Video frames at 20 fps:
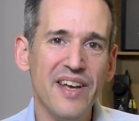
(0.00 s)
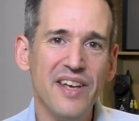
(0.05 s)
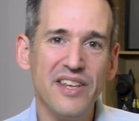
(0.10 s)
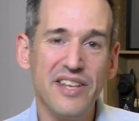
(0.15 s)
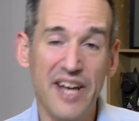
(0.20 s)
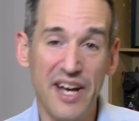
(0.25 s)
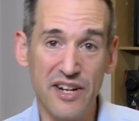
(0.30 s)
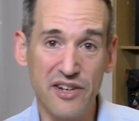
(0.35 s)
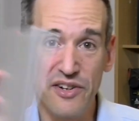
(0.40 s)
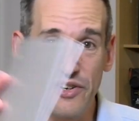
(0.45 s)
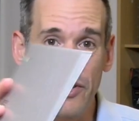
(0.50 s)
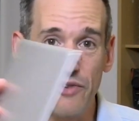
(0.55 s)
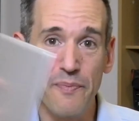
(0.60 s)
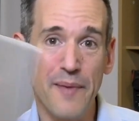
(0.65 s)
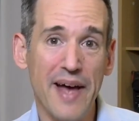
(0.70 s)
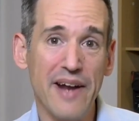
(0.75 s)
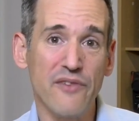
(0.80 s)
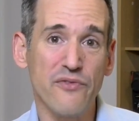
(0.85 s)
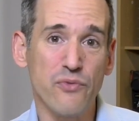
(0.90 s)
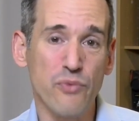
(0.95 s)
You got a good
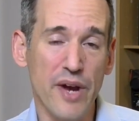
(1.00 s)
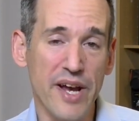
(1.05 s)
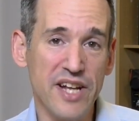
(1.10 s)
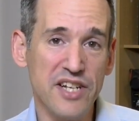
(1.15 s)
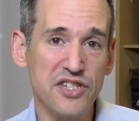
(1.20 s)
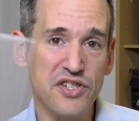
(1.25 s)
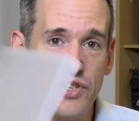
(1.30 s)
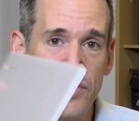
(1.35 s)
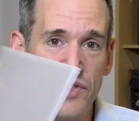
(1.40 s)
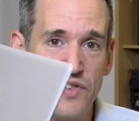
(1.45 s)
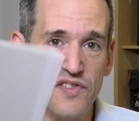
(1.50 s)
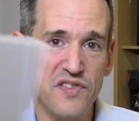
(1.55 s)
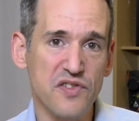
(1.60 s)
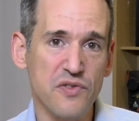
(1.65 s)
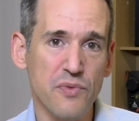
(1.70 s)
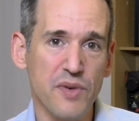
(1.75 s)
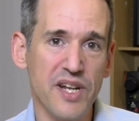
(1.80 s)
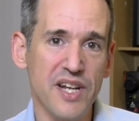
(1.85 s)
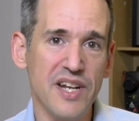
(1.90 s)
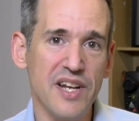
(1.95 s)
amount of range to the
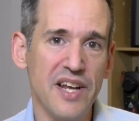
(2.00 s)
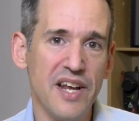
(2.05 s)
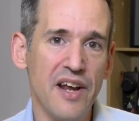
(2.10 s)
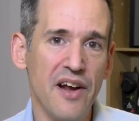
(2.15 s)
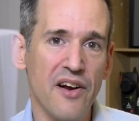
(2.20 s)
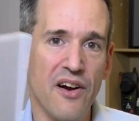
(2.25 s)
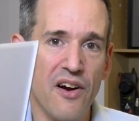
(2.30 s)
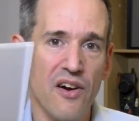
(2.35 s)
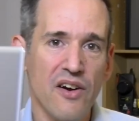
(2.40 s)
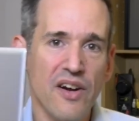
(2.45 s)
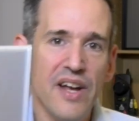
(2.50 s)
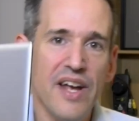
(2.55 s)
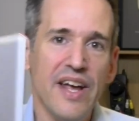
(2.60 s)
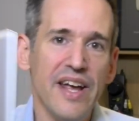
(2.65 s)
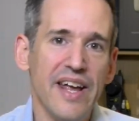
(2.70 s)
screen here.